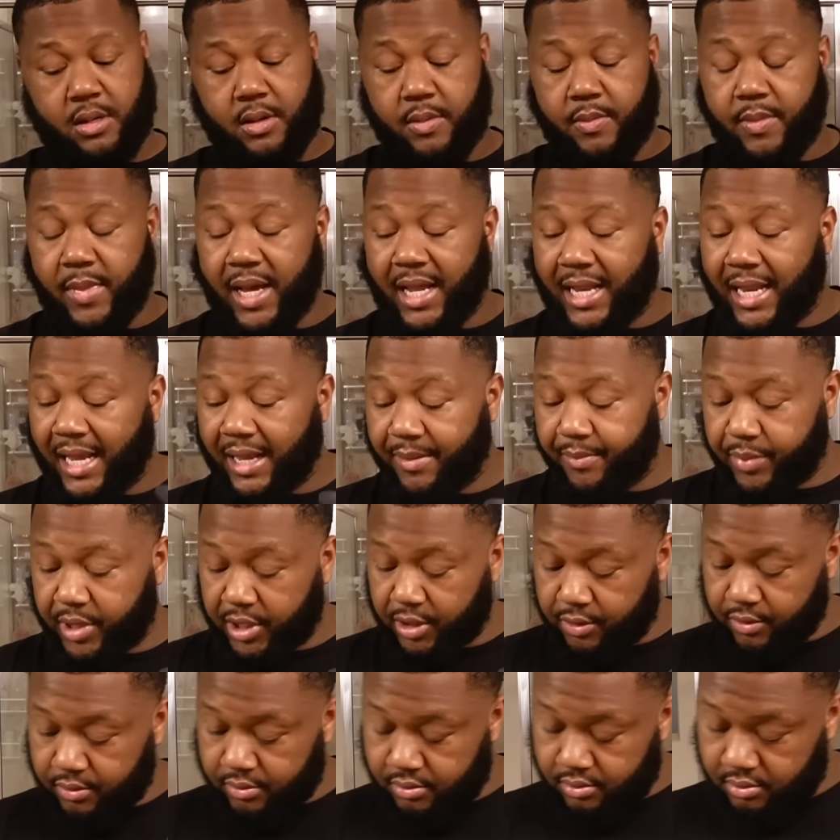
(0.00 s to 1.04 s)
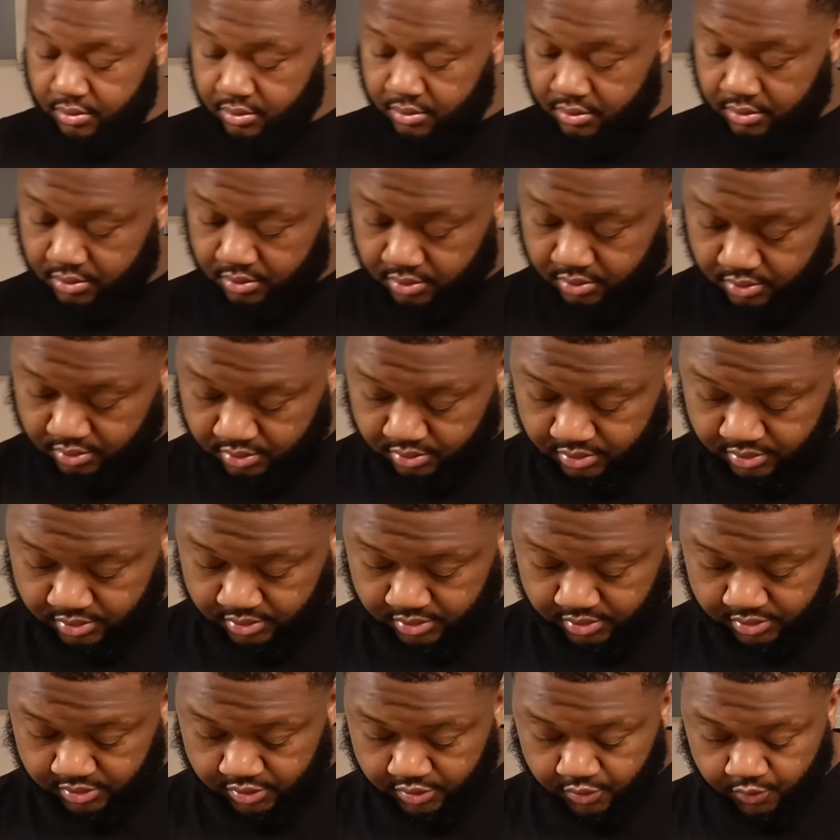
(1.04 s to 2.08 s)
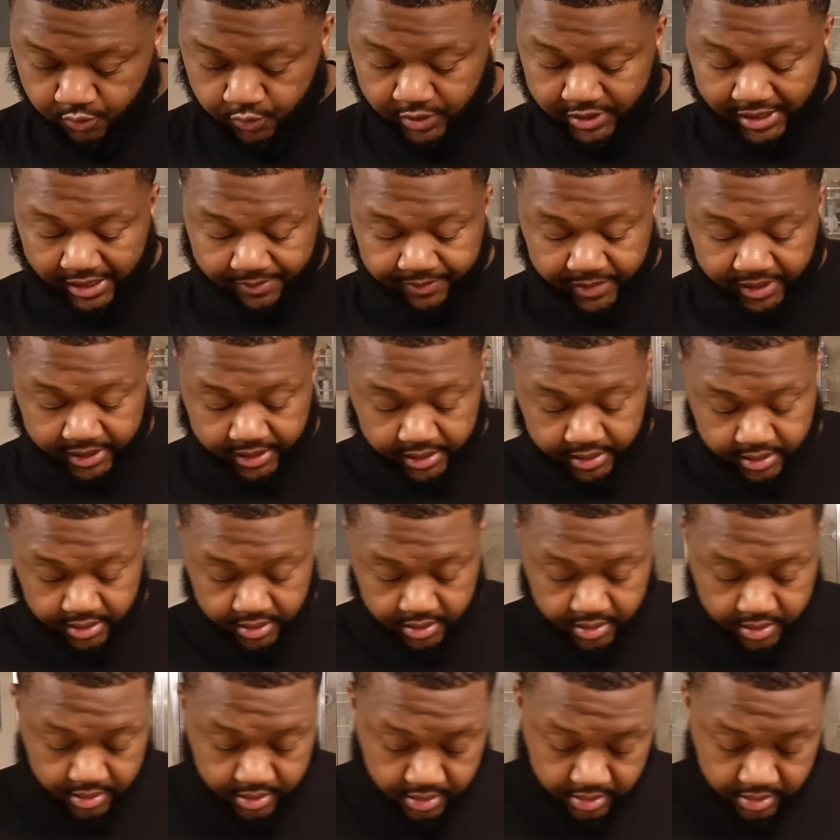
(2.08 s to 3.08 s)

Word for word: My light blue. What that mean?